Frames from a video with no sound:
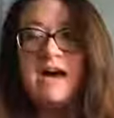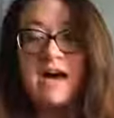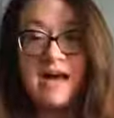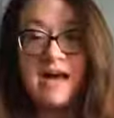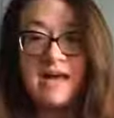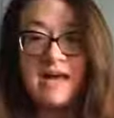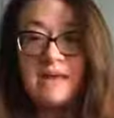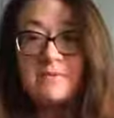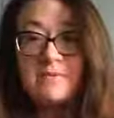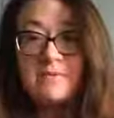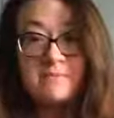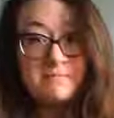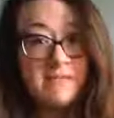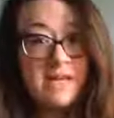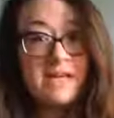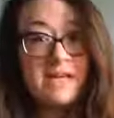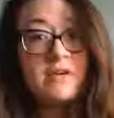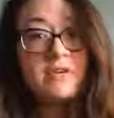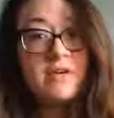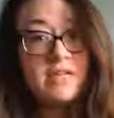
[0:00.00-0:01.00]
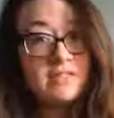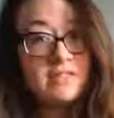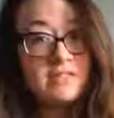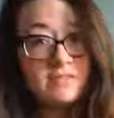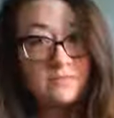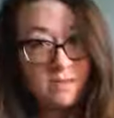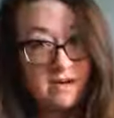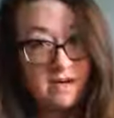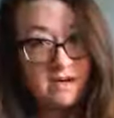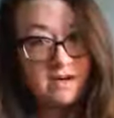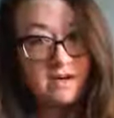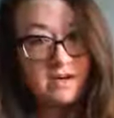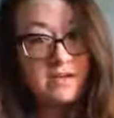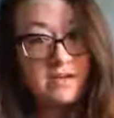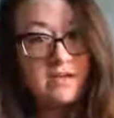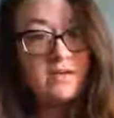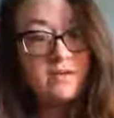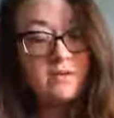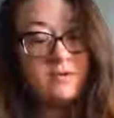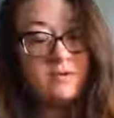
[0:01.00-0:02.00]
My green sweater
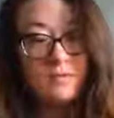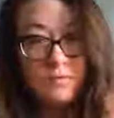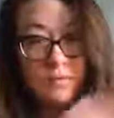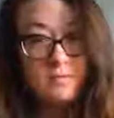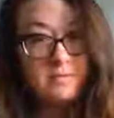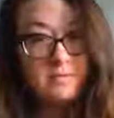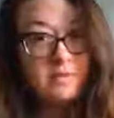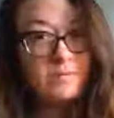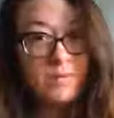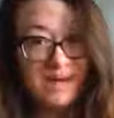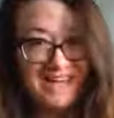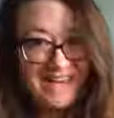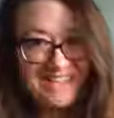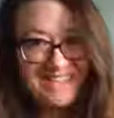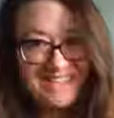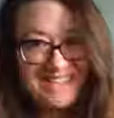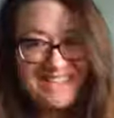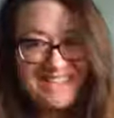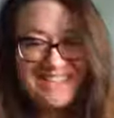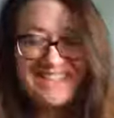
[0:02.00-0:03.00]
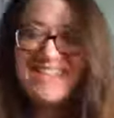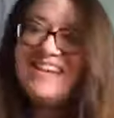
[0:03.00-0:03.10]
will be white.